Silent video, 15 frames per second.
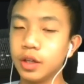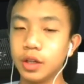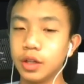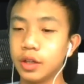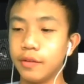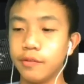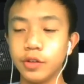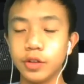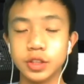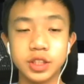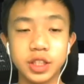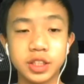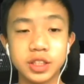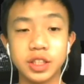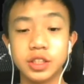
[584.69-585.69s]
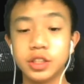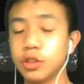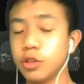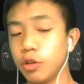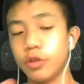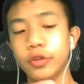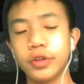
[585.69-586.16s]
Give you a 6-digit code.
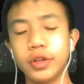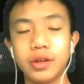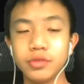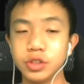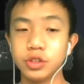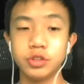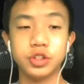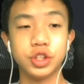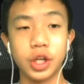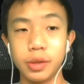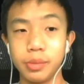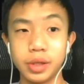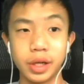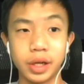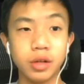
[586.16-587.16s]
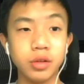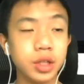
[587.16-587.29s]
All you have to do is type it down.